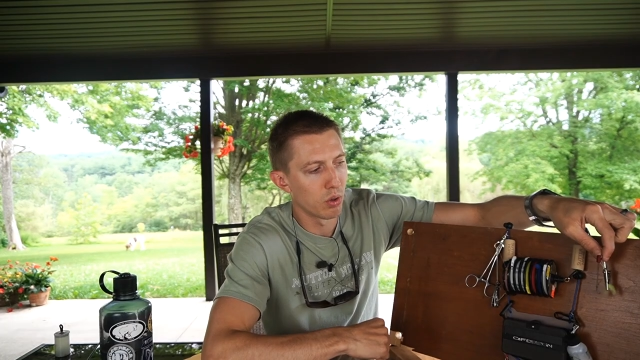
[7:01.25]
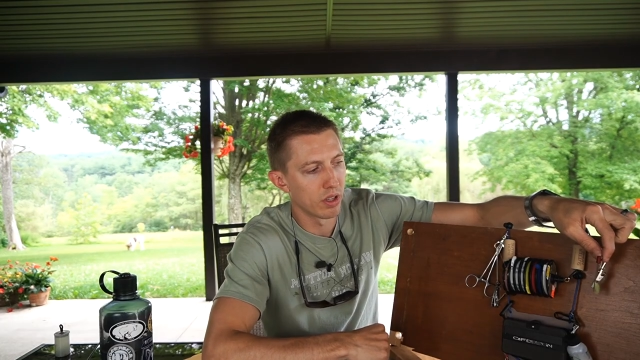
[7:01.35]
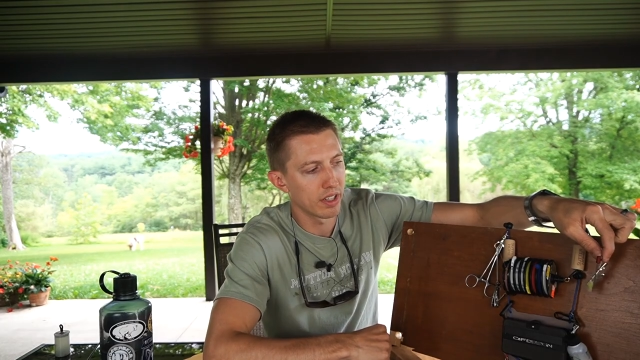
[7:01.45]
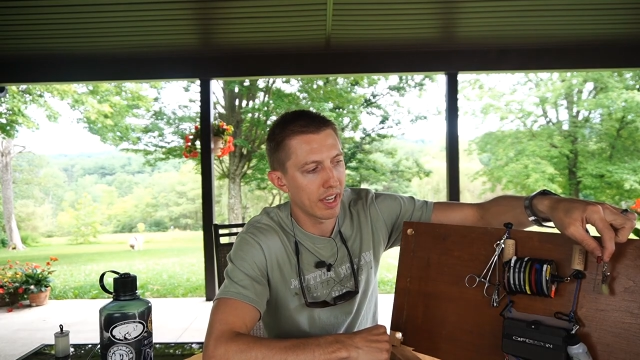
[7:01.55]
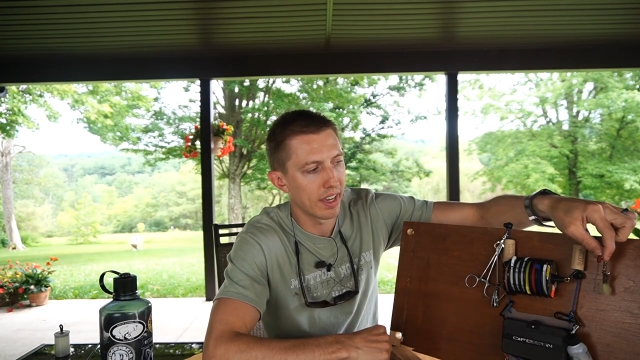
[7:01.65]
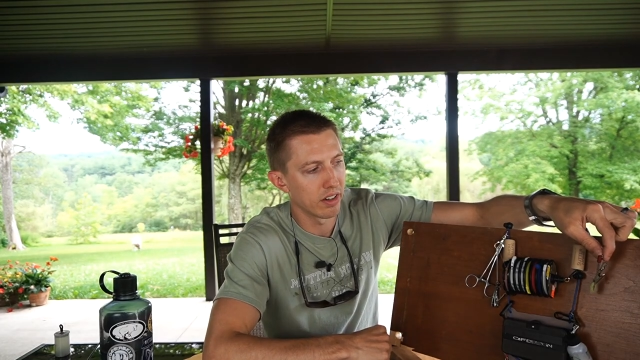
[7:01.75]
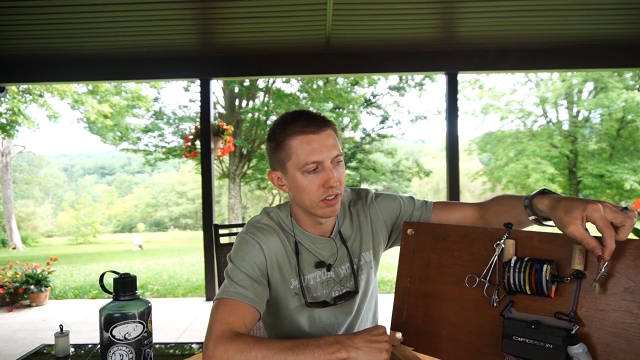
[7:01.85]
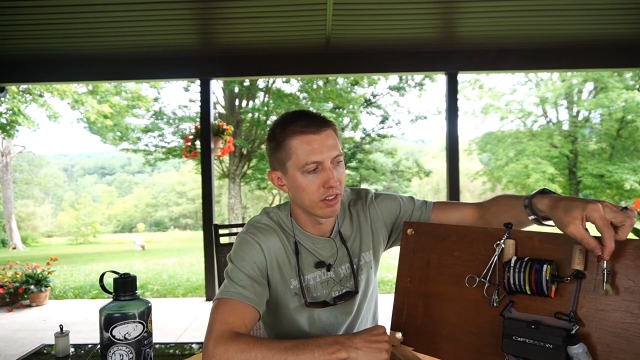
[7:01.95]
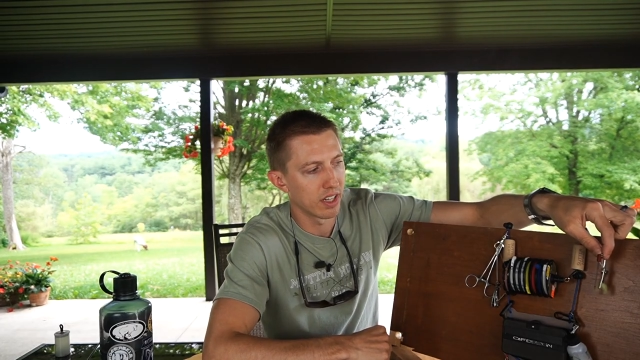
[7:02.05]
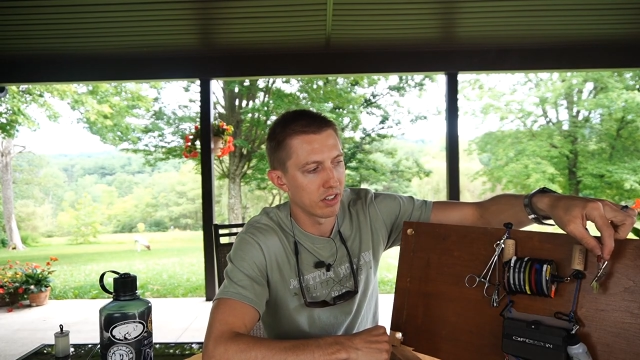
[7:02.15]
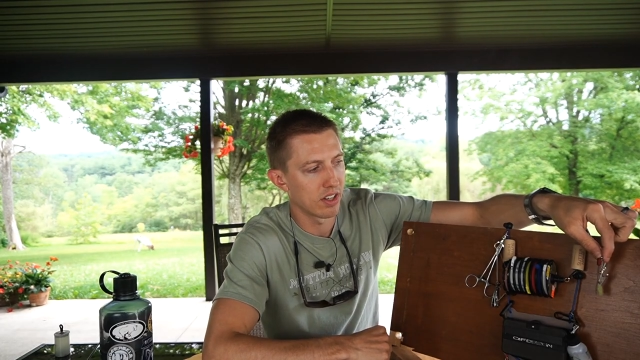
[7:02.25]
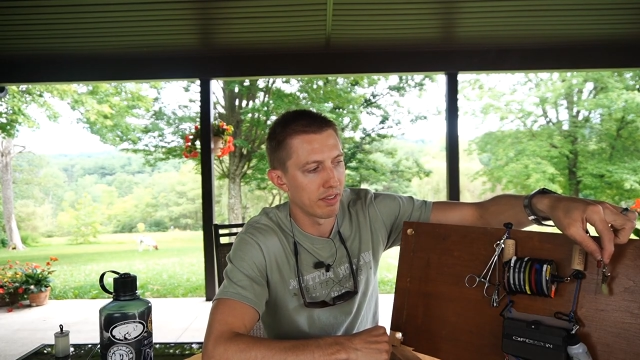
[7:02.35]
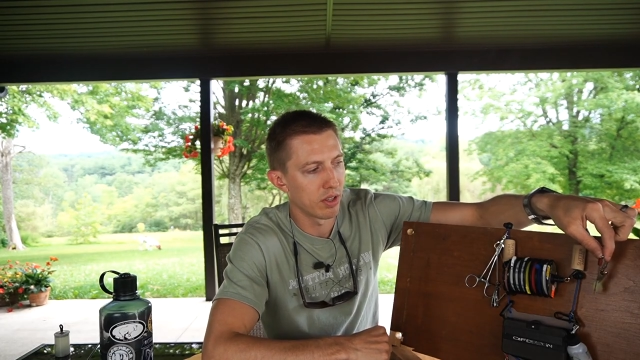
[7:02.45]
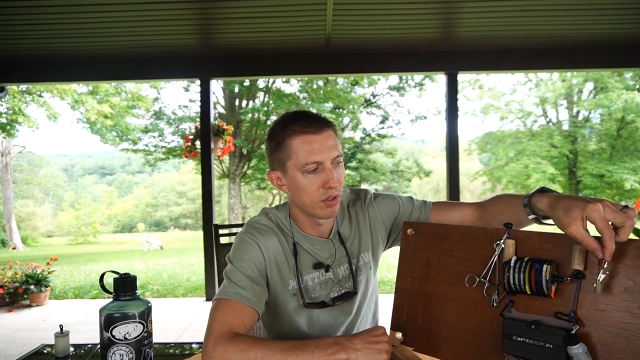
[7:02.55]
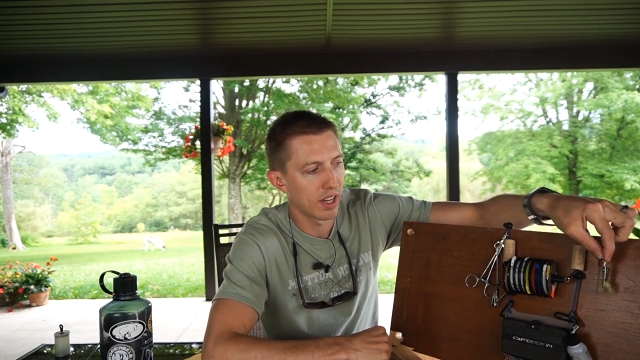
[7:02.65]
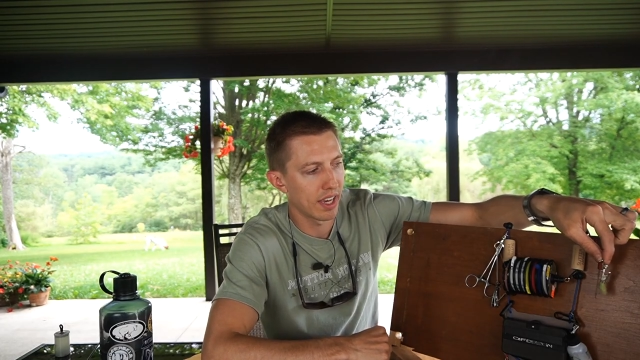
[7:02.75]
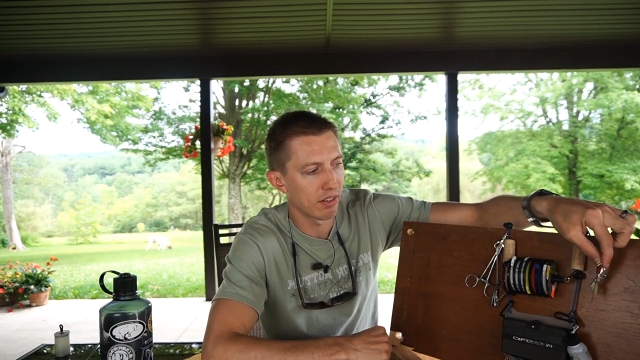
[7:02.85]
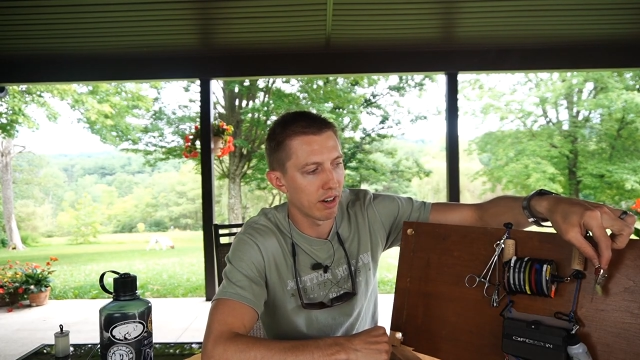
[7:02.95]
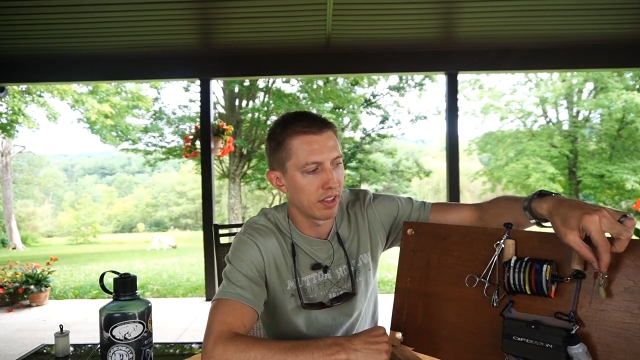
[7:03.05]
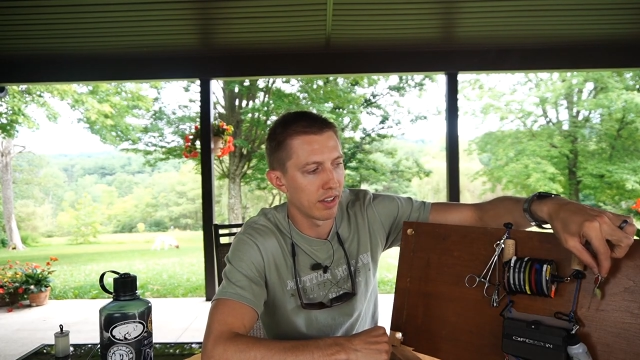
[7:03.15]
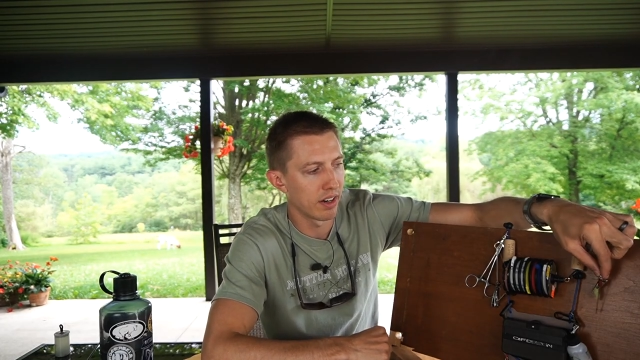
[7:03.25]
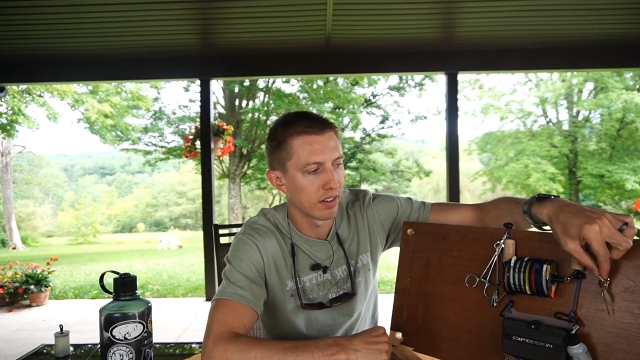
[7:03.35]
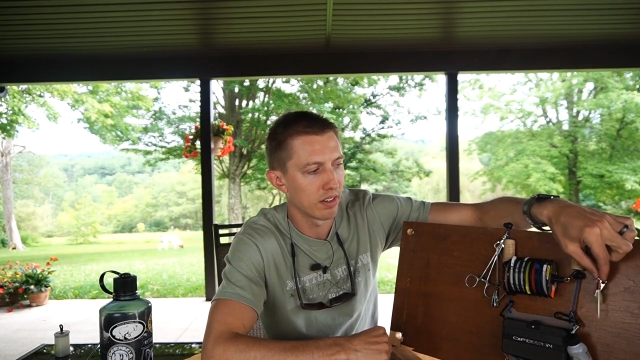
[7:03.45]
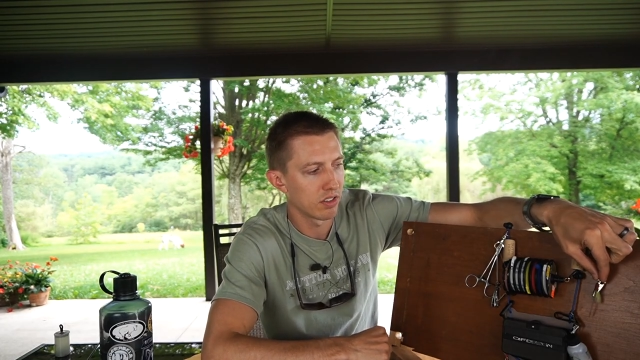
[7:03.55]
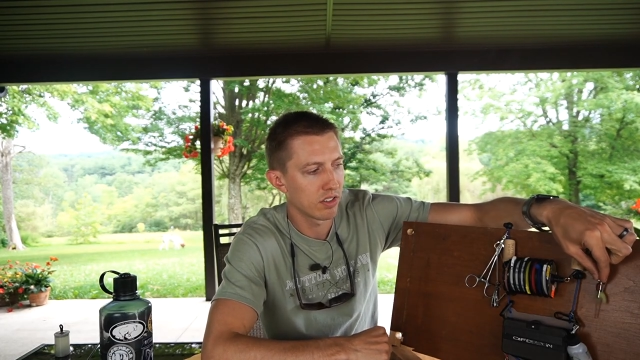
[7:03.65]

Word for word: wool indicators. I just have those hanging right there.